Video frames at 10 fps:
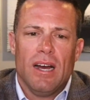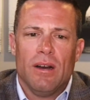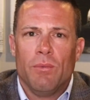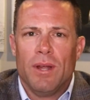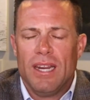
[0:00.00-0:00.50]

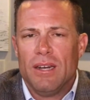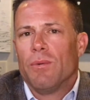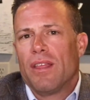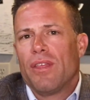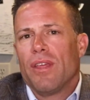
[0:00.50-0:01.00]
we need to
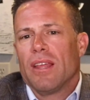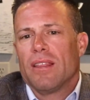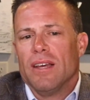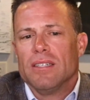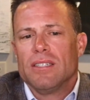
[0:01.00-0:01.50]
rethink
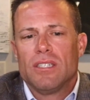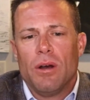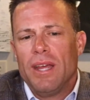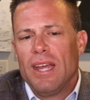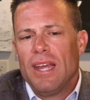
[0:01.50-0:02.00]
this.
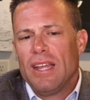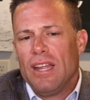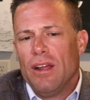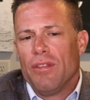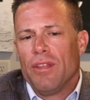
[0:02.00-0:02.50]
So
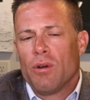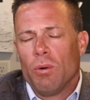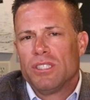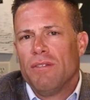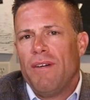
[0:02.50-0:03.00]
the
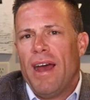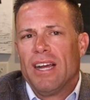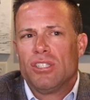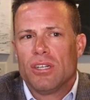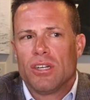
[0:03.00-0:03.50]
course of
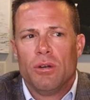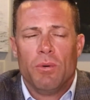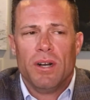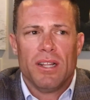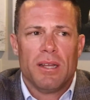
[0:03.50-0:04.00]
action could
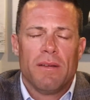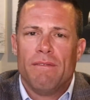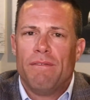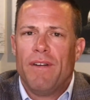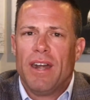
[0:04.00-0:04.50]
really
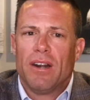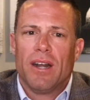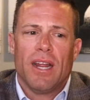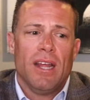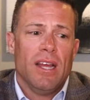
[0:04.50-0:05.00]

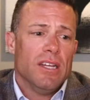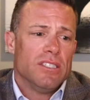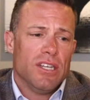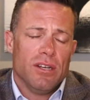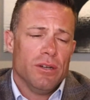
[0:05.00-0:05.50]
vary
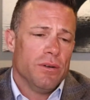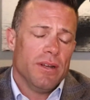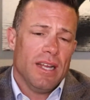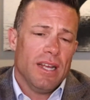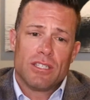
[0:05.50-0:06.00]
to
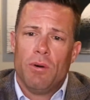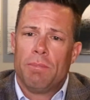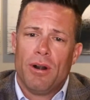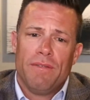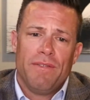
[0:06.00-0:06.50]
it's
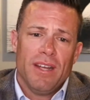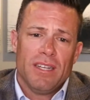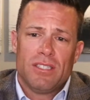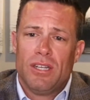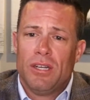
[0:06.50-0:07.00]
going
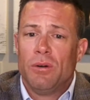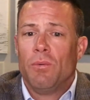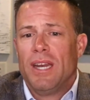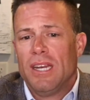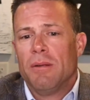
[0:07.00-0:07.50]
perfect to
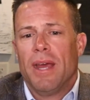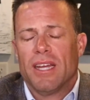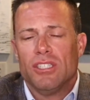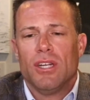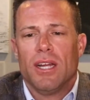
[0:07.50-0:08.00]
we need to
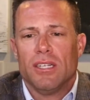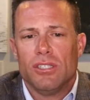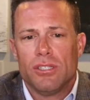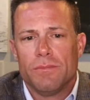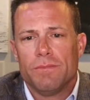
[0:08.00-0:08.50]
make a
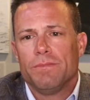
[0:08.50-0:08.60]
change.